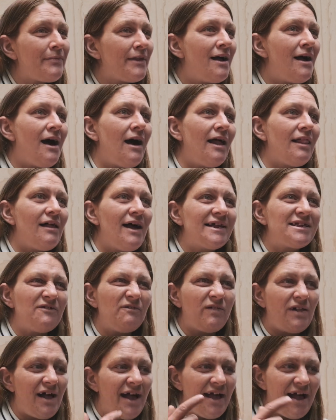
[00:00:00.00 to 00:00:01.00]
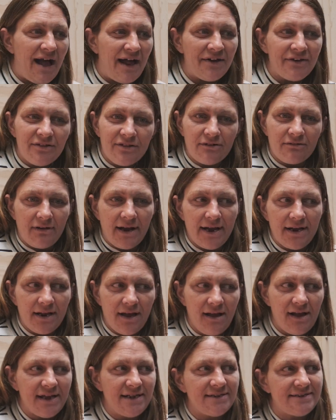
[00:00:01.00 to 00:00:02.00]
I like to fly under the
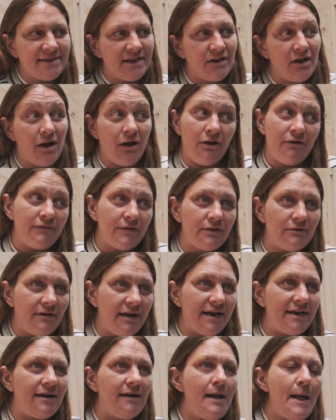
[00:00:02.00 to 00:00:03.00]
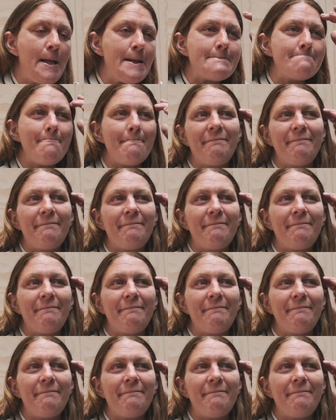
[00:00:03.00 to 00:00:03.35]
radar instead of over the radar.